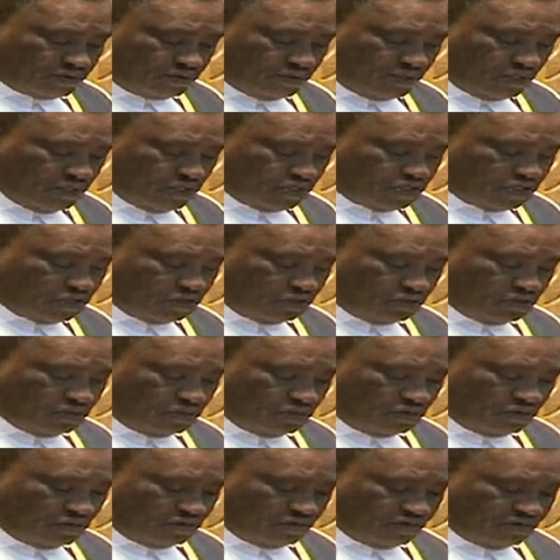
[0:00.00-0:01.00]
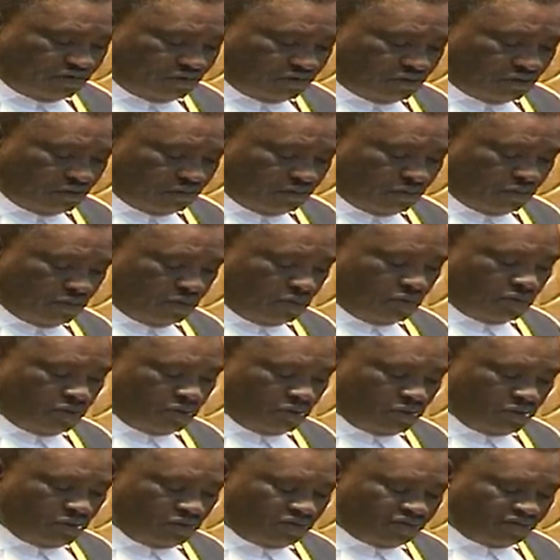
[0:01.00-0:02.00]
to the issue of Honorable
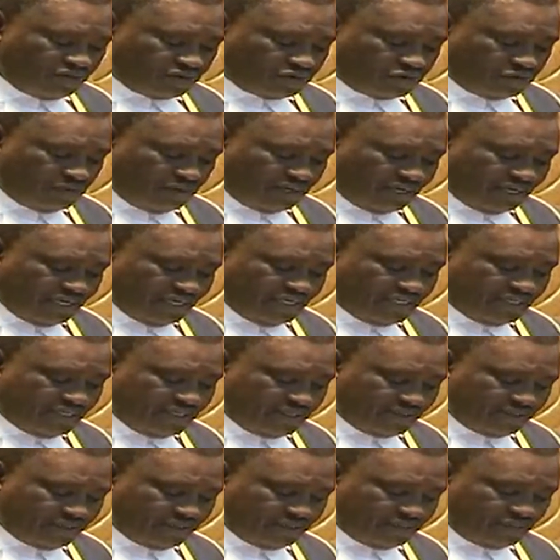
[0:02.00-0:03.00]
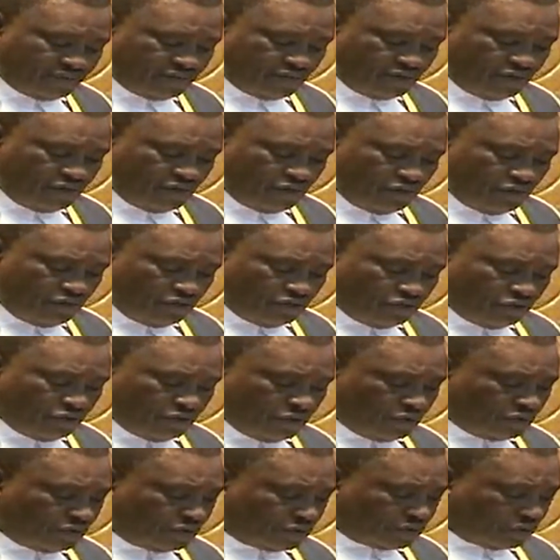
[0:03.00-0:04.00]
Fatuma Gedi, you
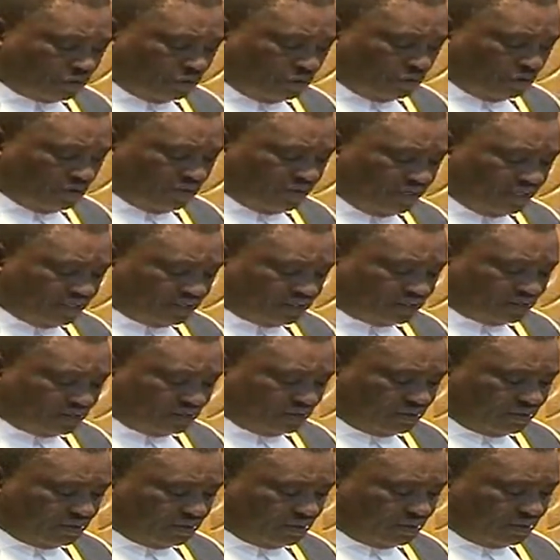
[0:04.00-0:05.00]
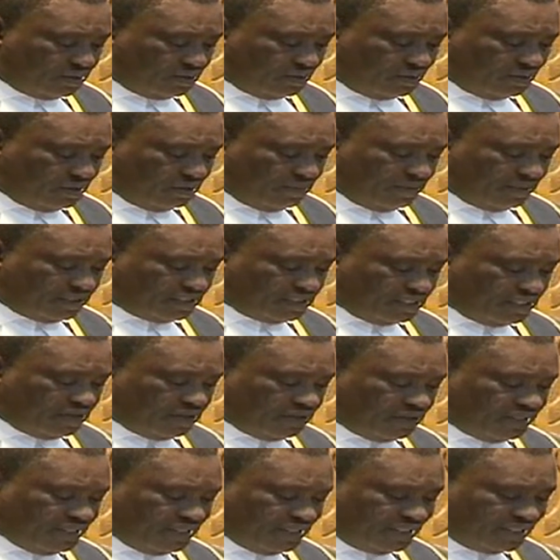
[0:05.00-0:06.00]
will recall that on the
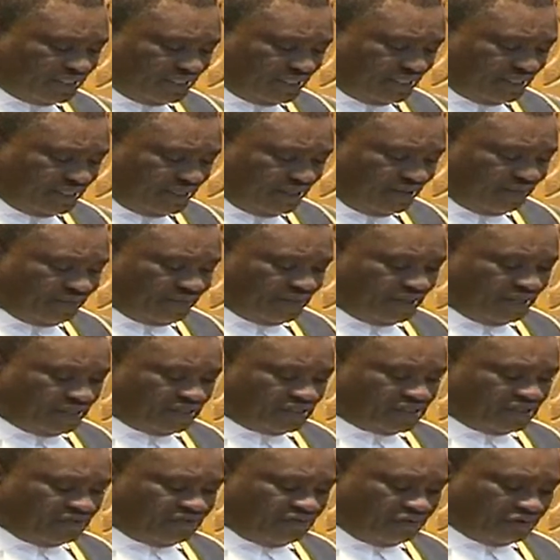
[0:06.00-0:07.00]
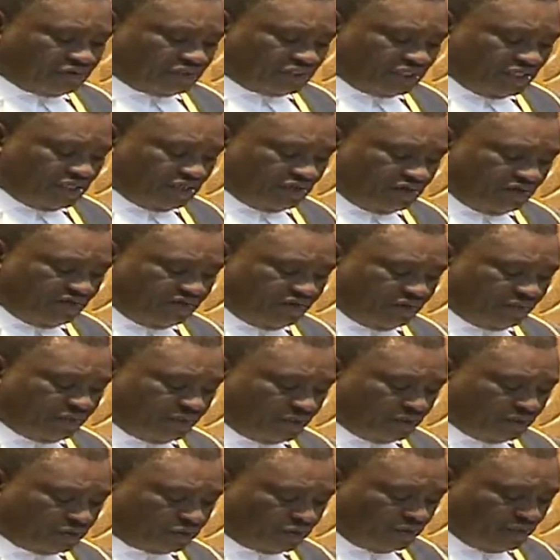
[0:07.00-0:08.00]
material date, that is the 14th of
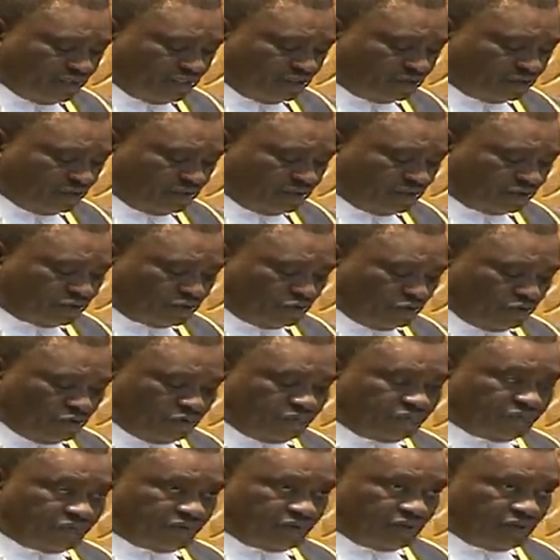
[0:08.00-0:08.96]
April 2022,